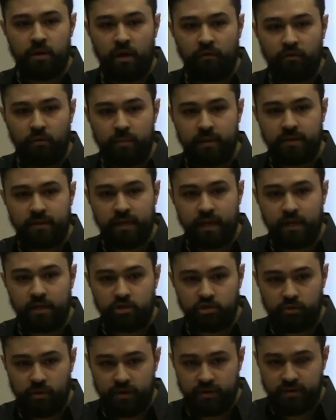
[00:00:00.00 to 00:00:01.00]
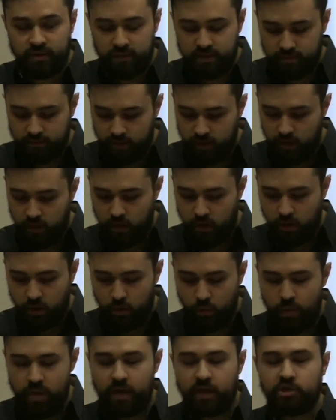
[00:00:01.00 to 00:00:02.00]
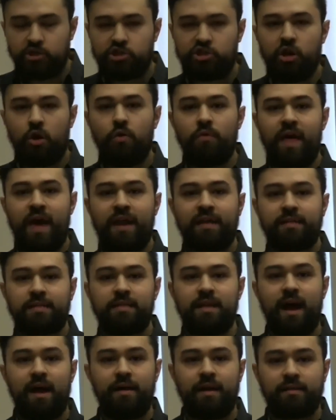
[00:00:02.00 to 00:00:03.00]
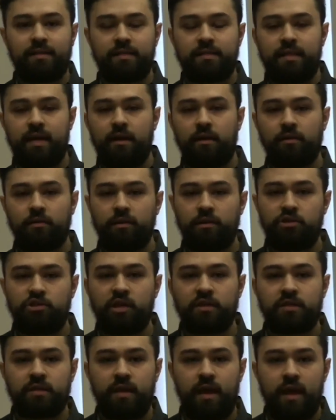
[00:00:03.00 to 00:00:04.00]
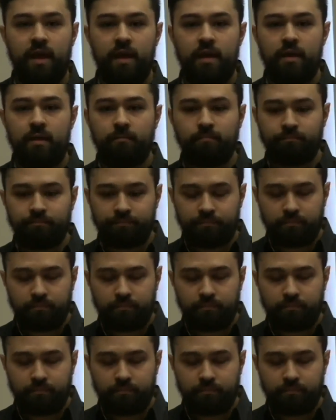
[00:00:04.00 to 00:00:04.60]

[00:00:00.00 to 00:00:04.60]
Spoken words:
government interests, we can show that it's not necessarily just an